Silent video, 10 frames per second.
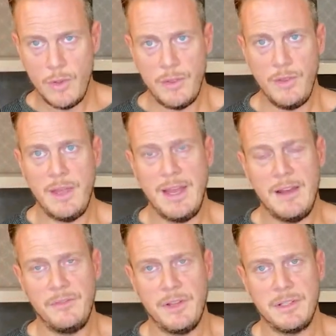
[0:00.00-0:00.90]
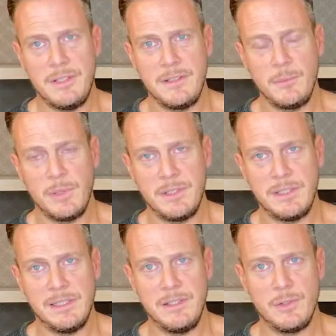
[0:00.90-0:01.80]
that they have narcissistic
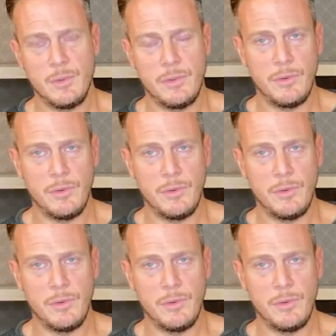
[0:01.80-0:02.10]
personality disorder,